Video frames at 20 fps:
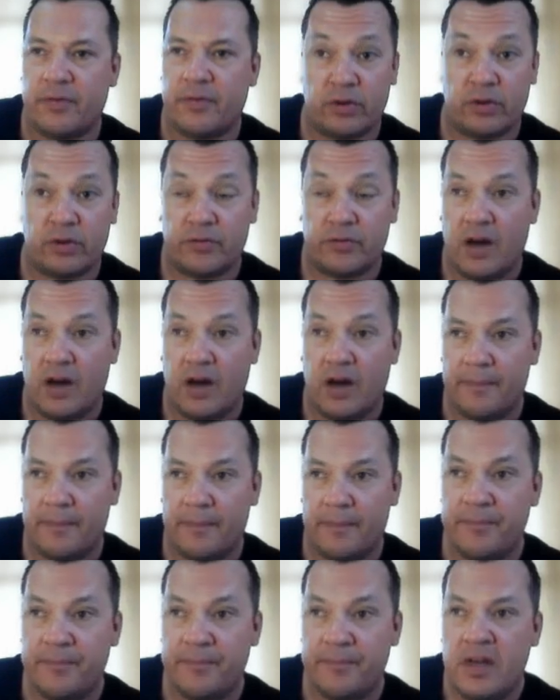of time.
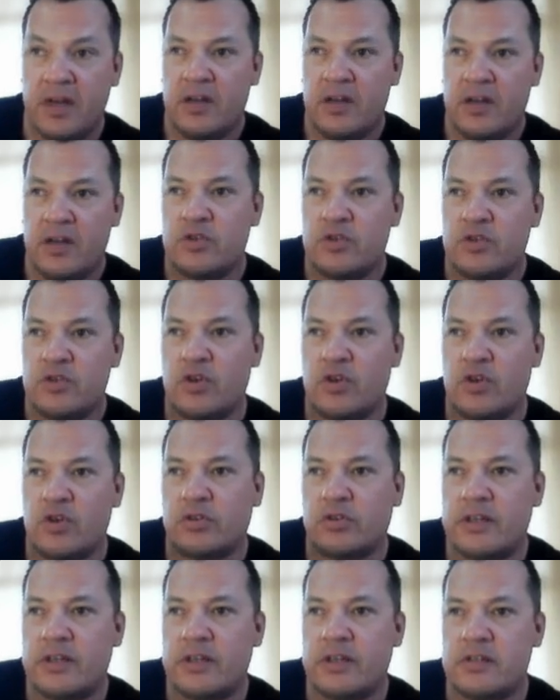So
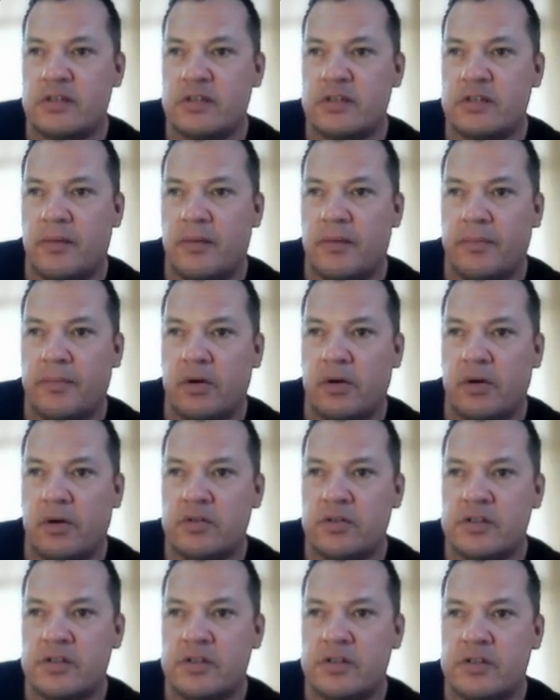these are my
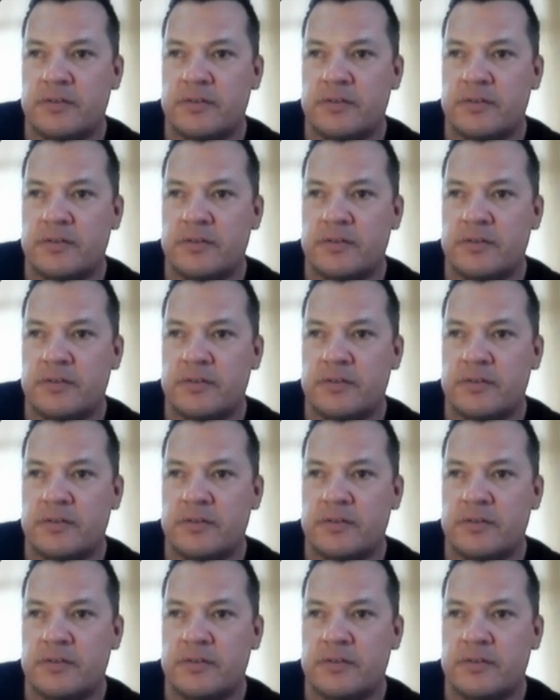bonuses,